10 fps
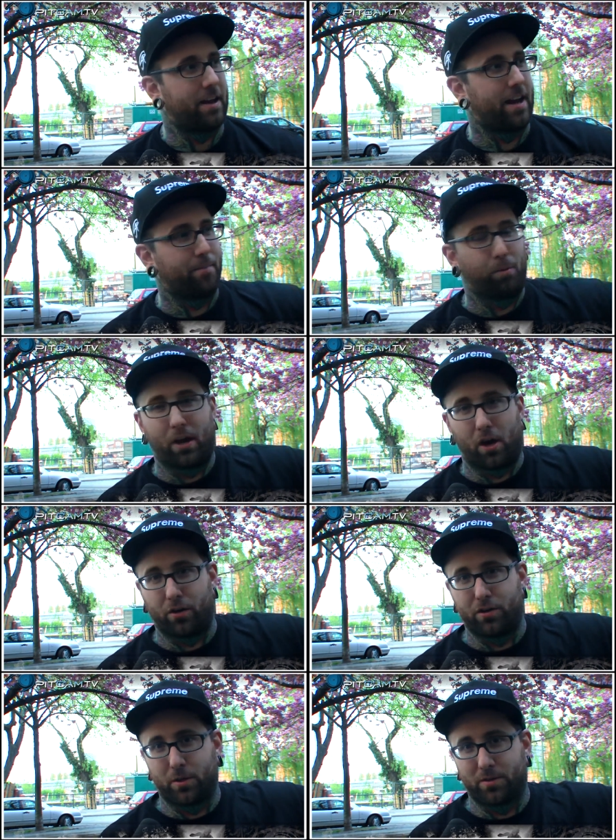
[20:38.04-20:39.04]
I could play
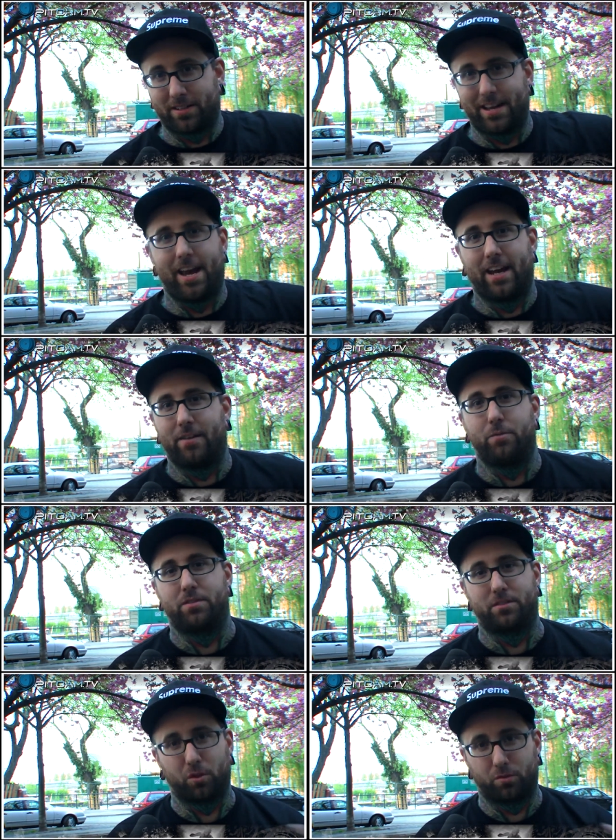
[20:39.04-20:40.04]
100 shows a day and it would
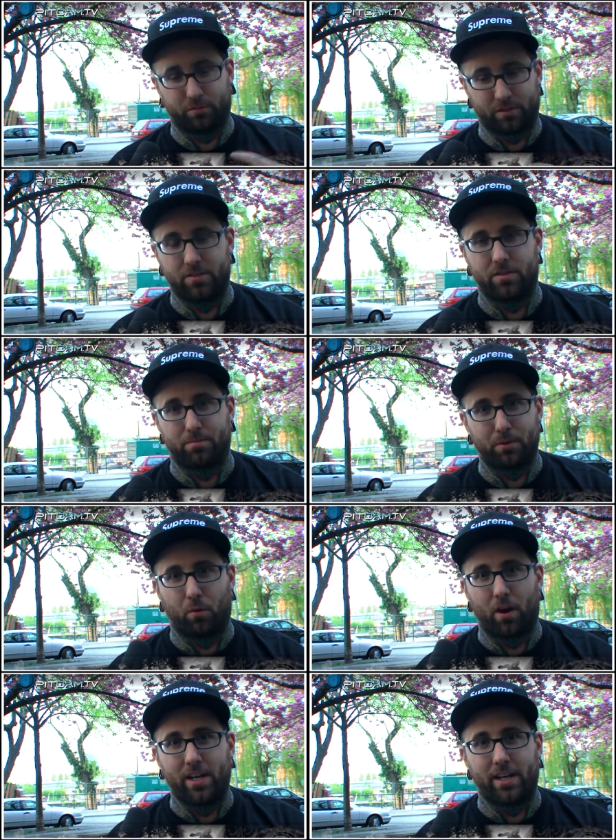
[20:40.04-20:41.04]
still just be
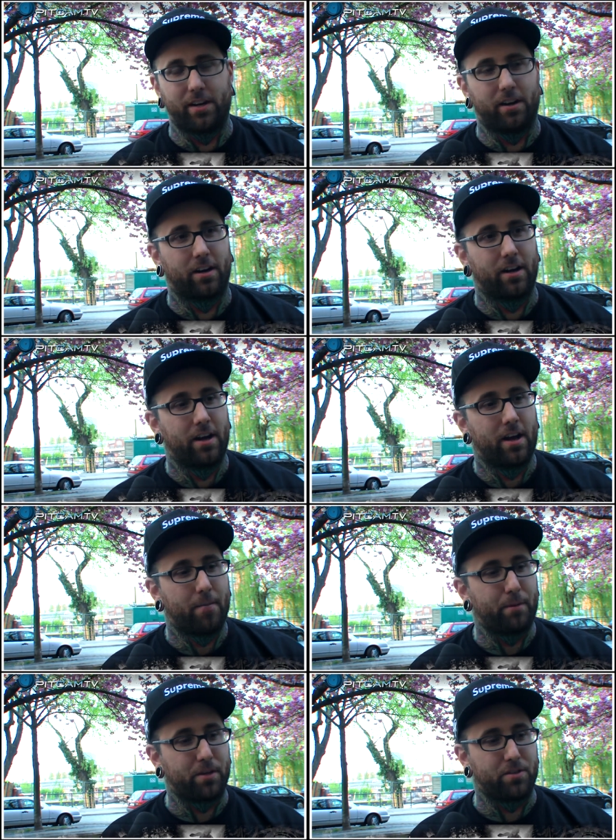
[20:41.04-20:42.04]
right here.
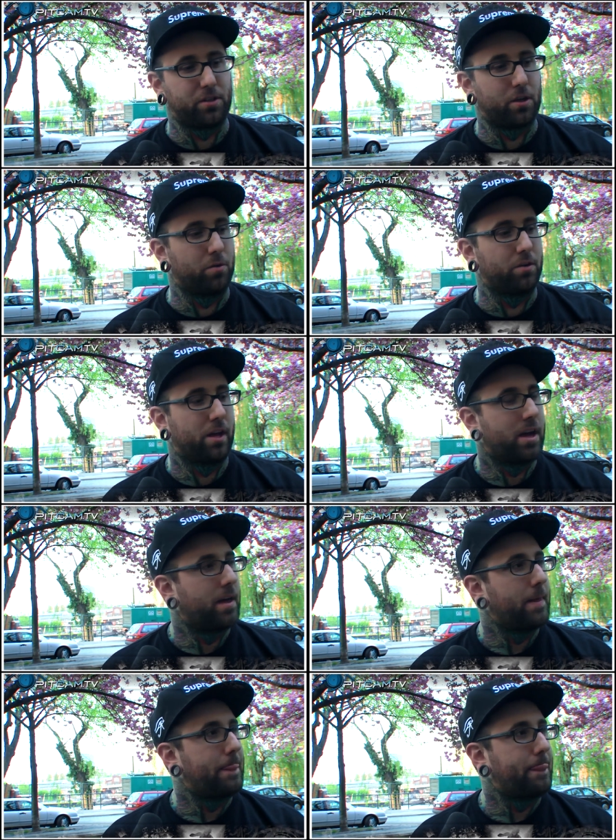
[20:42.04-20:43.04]
Because, you know,
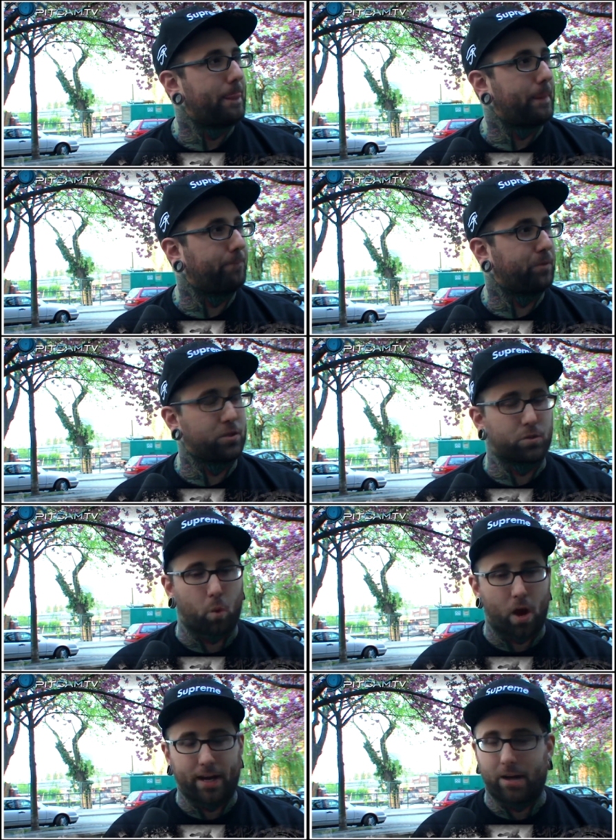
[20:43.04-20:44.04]
you just
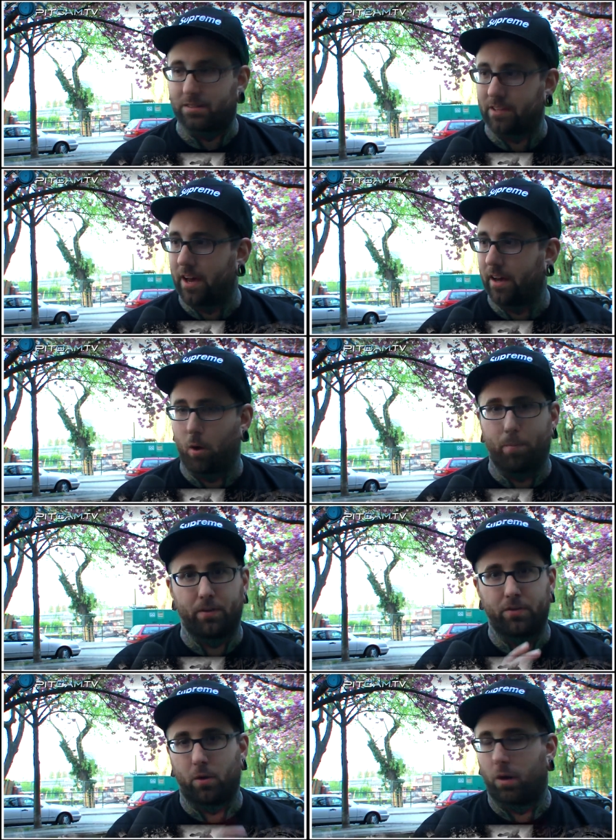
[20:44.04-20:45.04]
walk outside, open
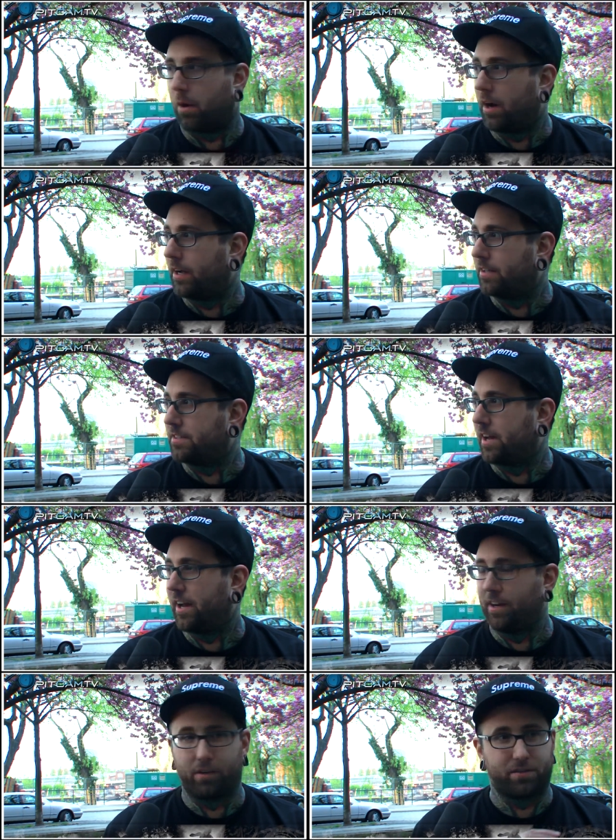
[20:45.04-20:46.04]
the door, walk
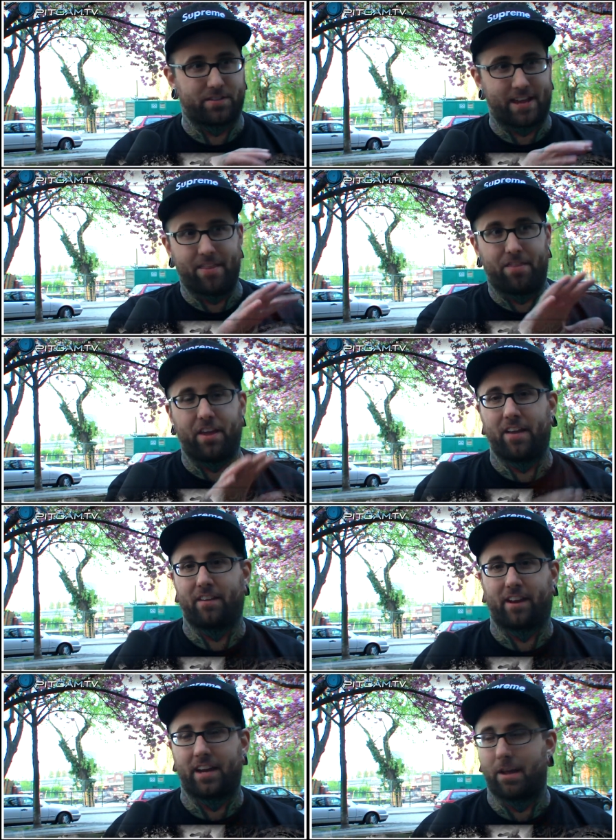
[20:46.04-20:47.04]
outside, and there's 10 things
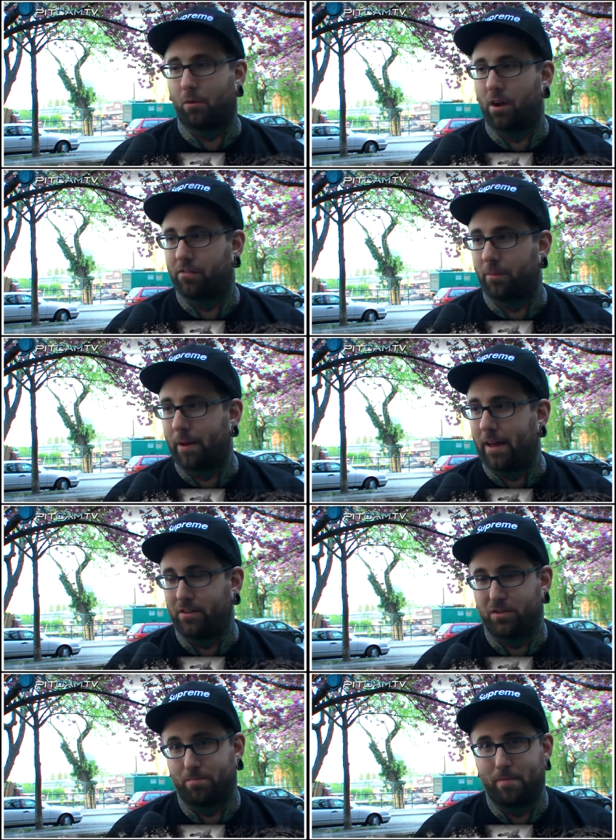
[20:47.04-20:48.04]
I can name right off the bat
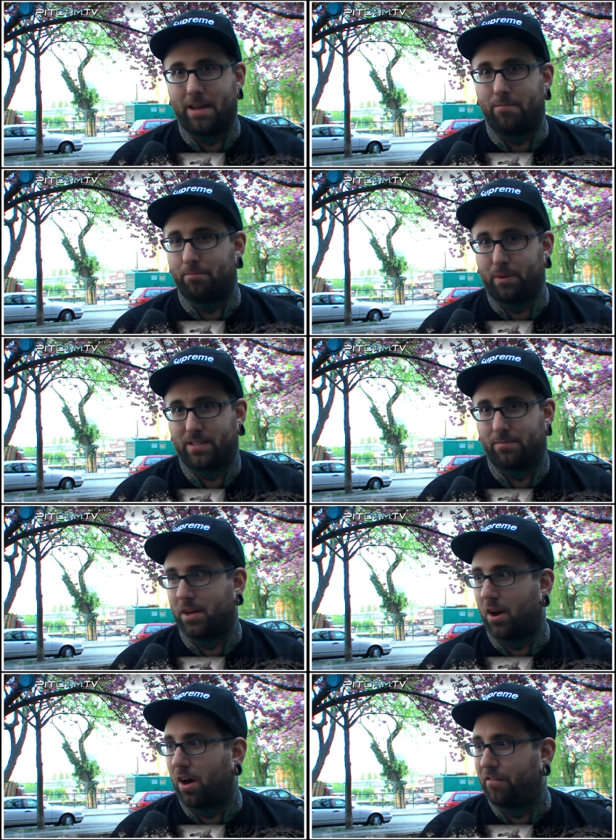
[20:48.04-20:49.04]
that just piss
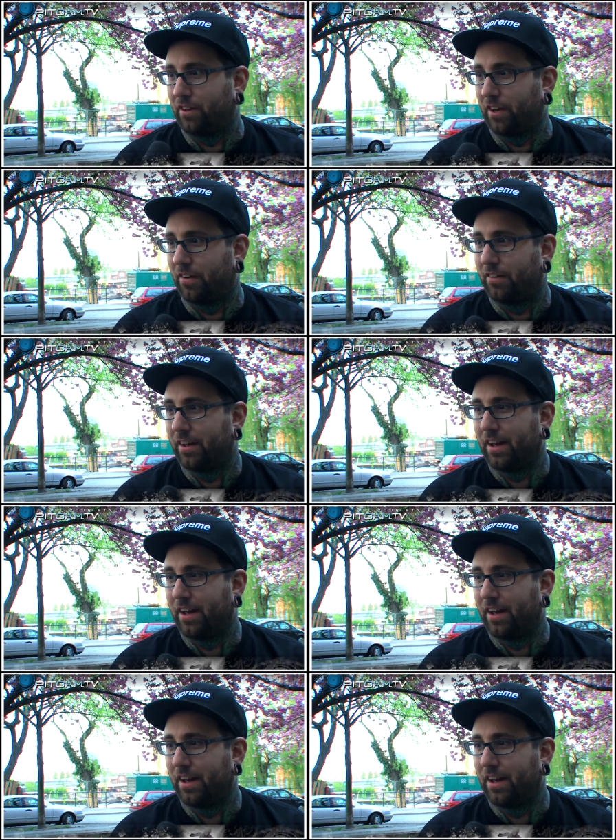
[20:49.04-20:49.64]
me off, you know?